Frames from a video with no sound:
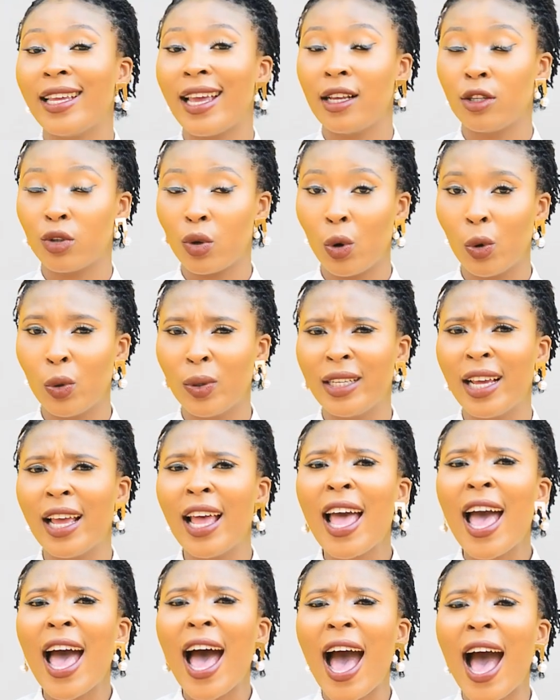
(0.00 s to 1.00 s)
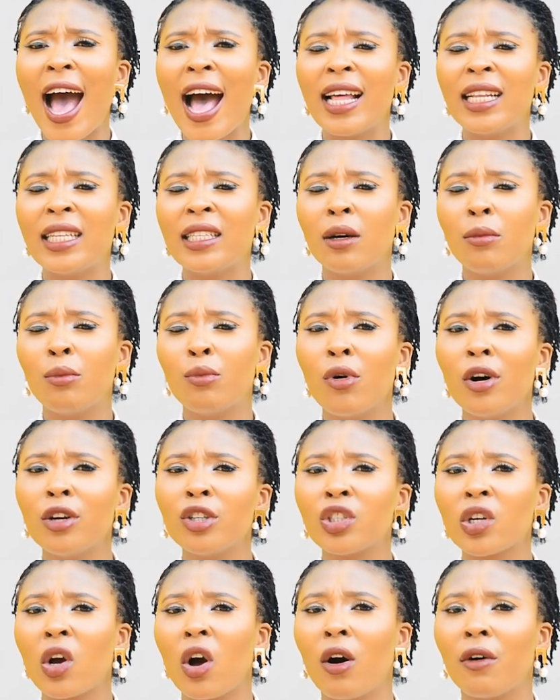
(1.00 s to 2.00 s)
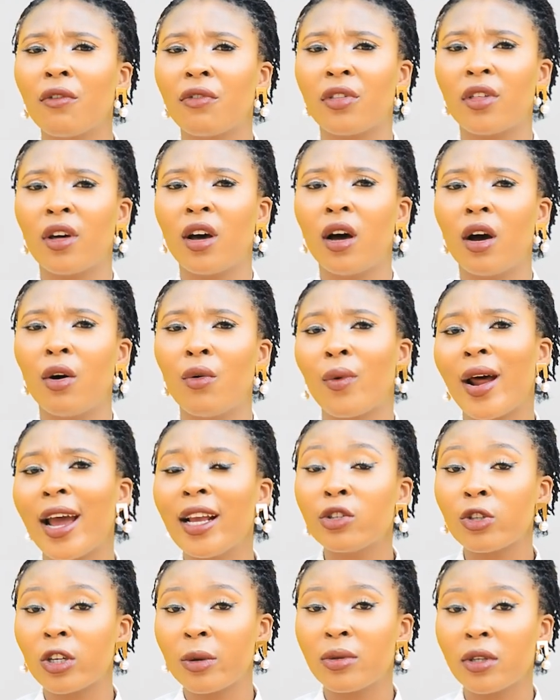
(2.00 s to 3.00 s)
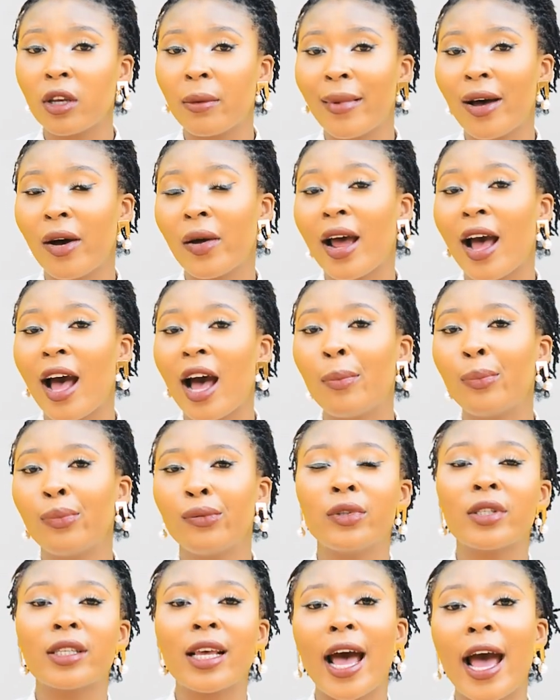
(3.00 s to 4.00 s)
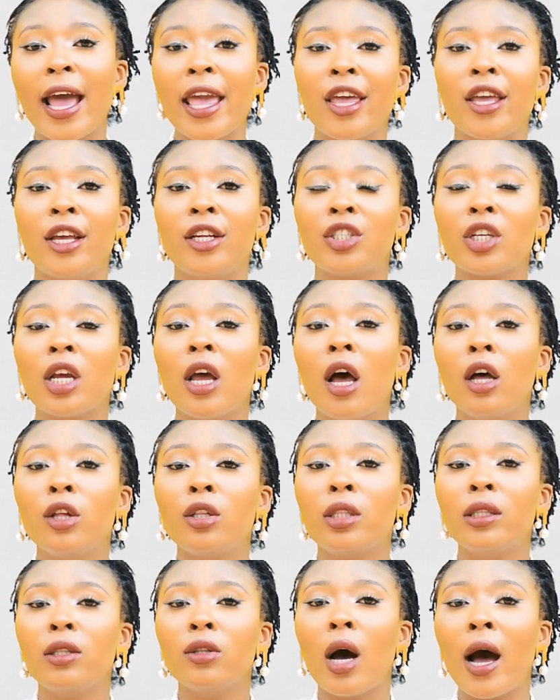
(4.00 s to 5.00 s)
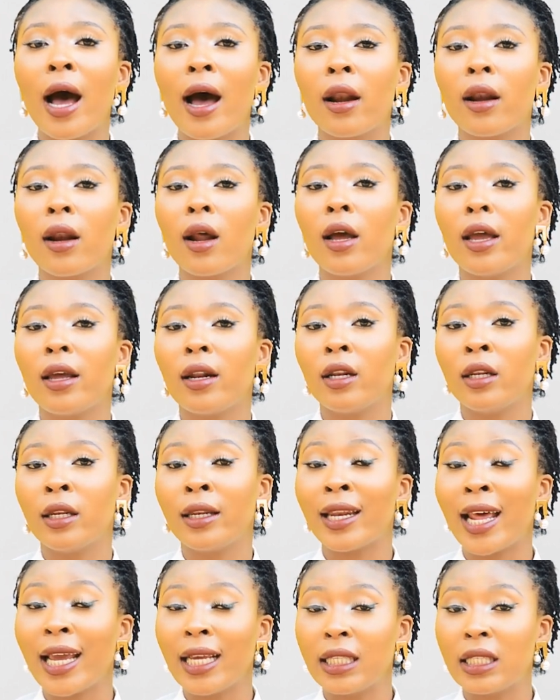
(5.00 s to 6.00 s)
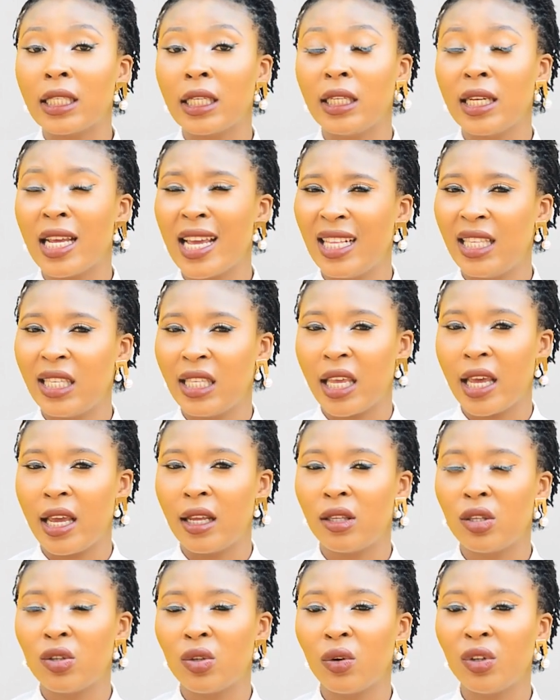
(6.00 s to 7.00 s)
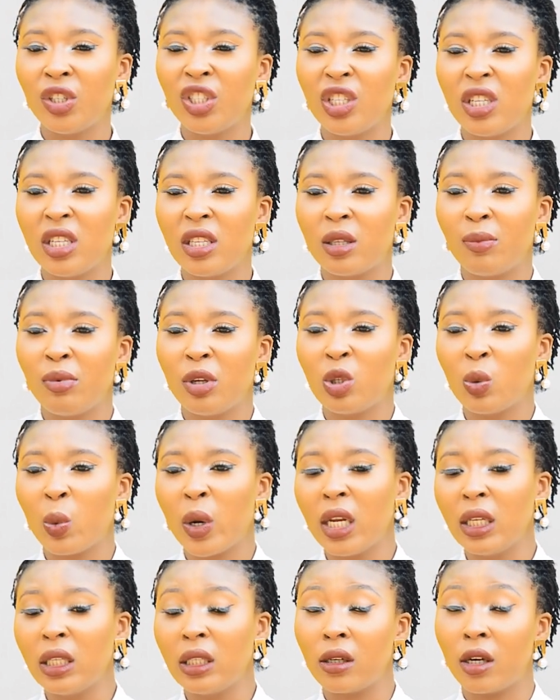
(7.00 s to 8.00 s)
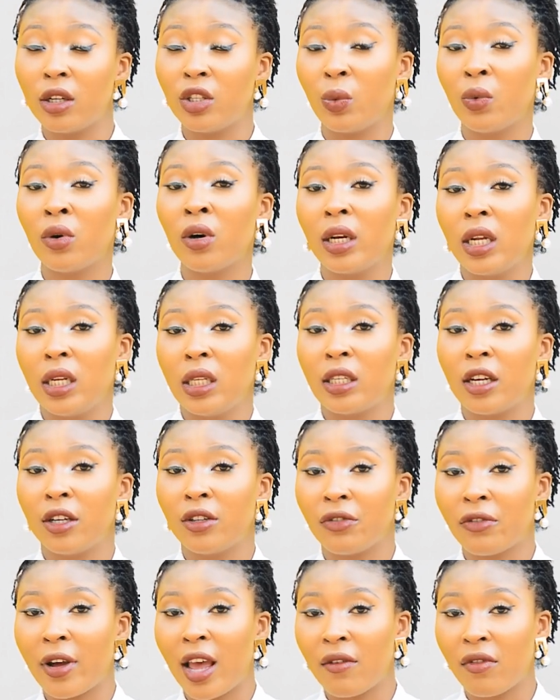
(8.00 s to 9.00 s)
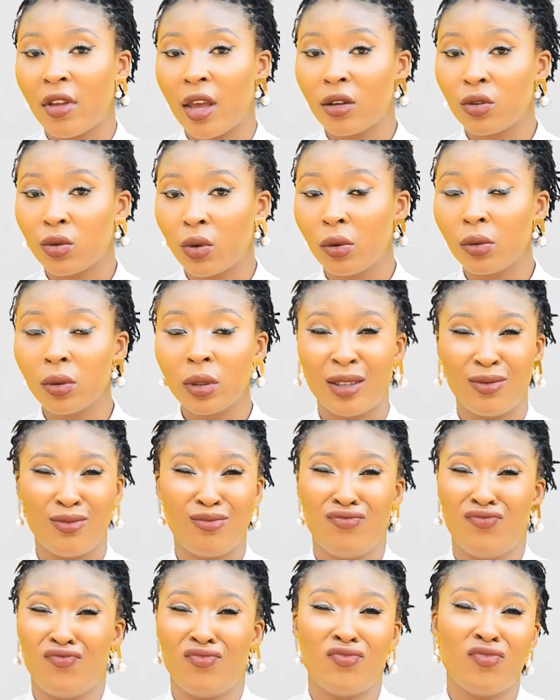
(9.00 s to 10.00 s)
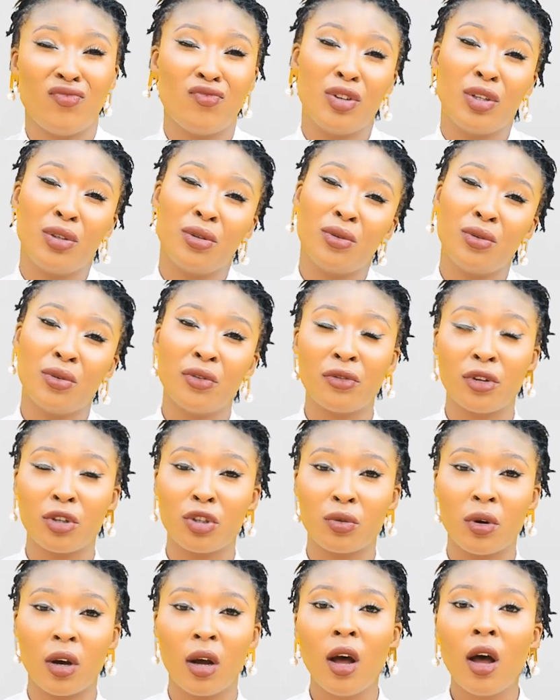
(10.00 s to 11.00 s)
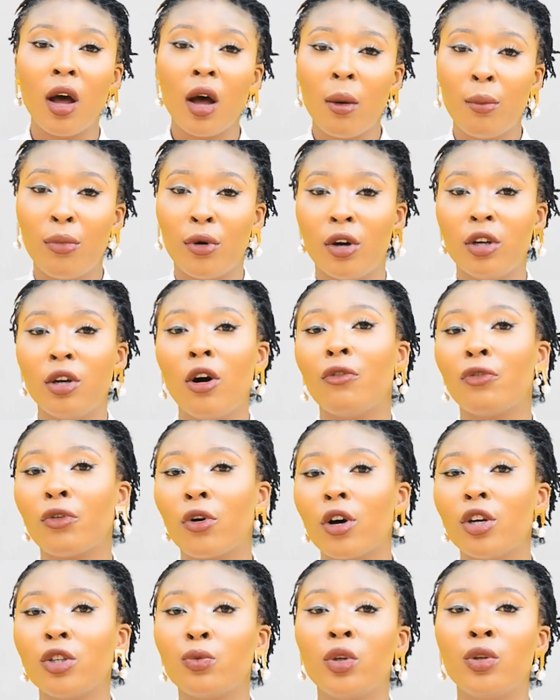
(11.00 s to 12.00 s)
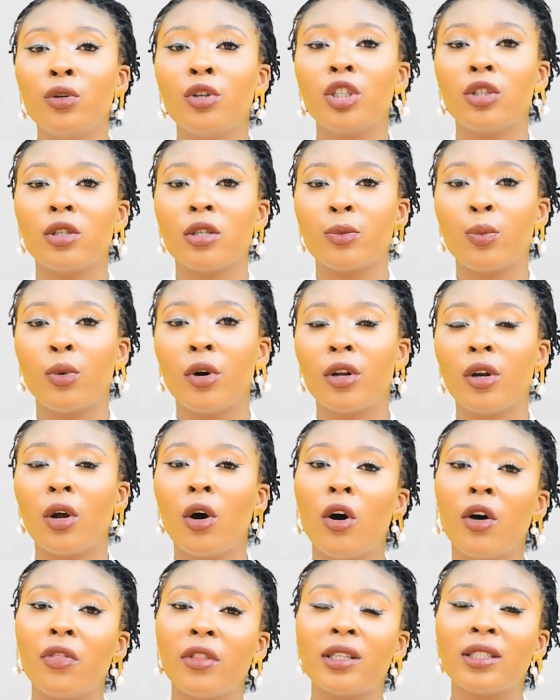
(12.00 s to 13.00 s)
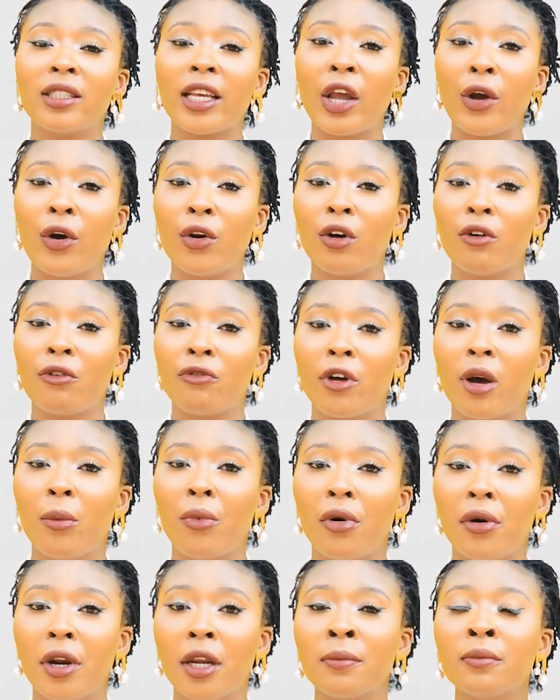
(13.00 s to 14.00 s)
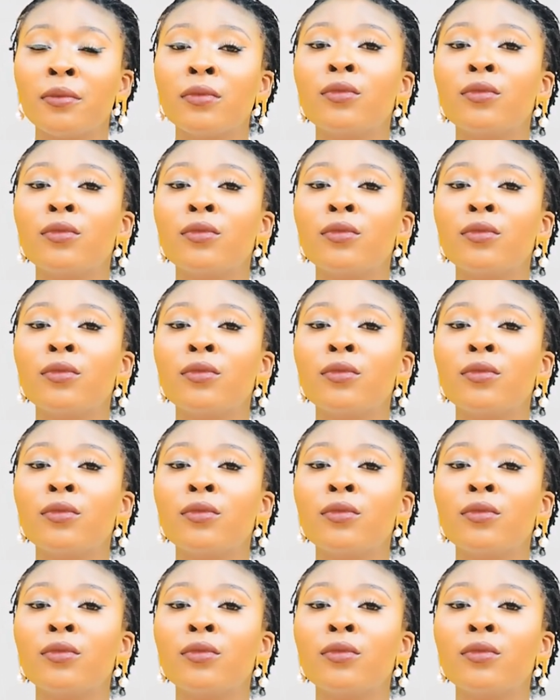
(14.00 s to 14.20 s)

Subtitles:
years old. And most of the write-ups about her put her age 1988. So she's between 31 and 35 years old. We don't know for sure. But of course, we know she was born on the 2nd of February